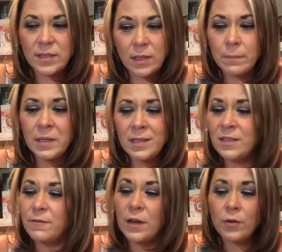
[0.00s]
Somebody
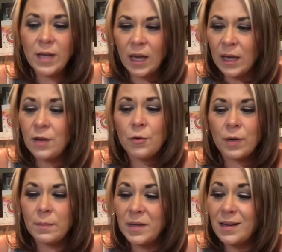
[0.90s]
is very
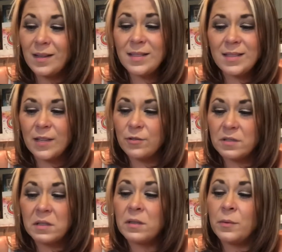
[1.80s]
angry because they are
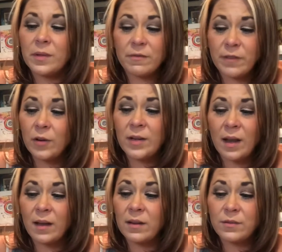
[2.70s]
dealing with a very
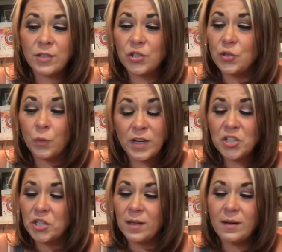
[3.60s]
negative
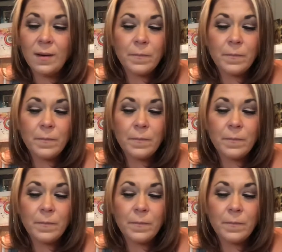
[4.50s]
situation.